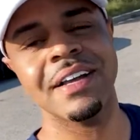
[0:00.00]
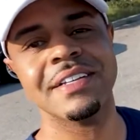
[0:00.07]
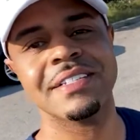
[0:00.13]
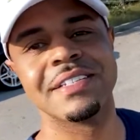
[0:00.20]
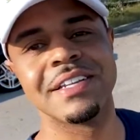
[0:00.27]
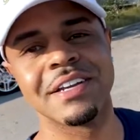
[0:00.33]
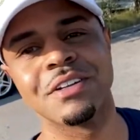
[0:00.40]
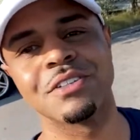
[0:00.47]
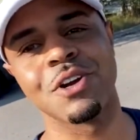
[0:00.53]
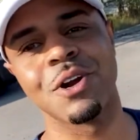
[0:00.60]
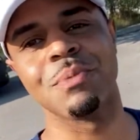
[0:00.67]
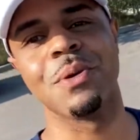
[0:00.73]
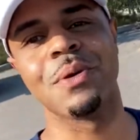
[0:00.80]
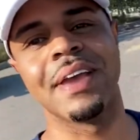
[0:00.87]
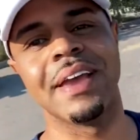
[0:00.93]
Single
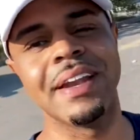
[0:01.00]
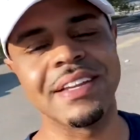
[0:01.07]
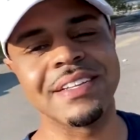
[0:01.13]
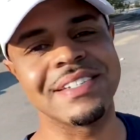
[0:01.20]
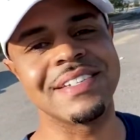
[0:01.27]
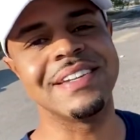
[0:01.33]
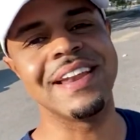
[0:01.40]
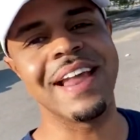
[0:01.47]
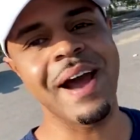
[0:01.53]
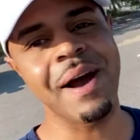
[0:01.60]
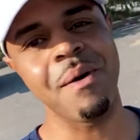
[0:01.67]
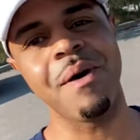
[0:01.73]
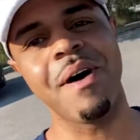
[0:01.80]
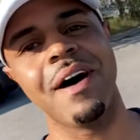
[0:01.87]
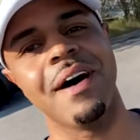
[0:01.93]
turbo kit is
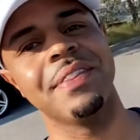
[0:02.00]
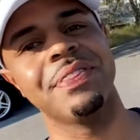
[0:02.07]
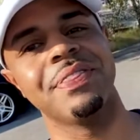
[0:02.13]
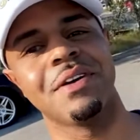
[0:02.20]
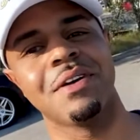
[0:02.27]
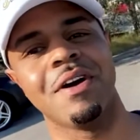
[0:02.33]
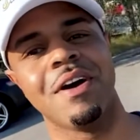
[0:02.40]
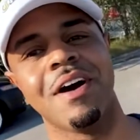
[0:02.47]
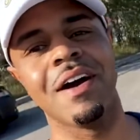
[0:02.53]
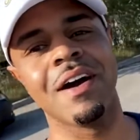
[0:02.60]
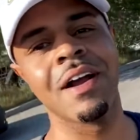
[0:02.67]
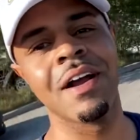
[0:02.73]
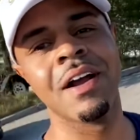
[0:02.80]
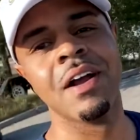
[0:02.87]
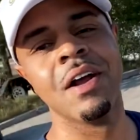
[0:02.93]
now on the
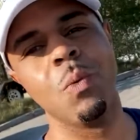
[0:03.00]
car.